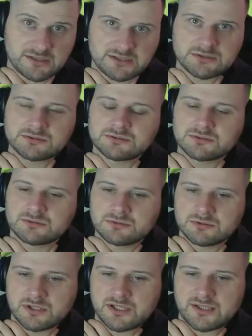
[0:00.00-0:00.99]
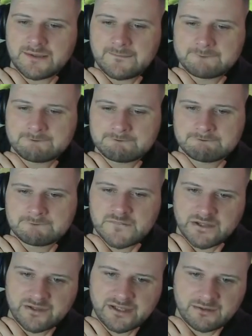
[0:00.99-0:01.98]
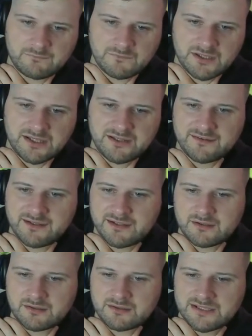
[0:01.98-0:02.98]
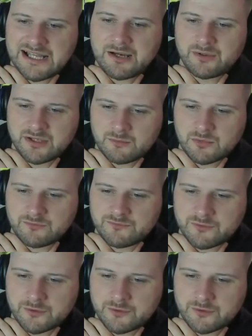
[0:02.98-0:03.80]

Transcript: side. Okay? So that it hits here. Now we can move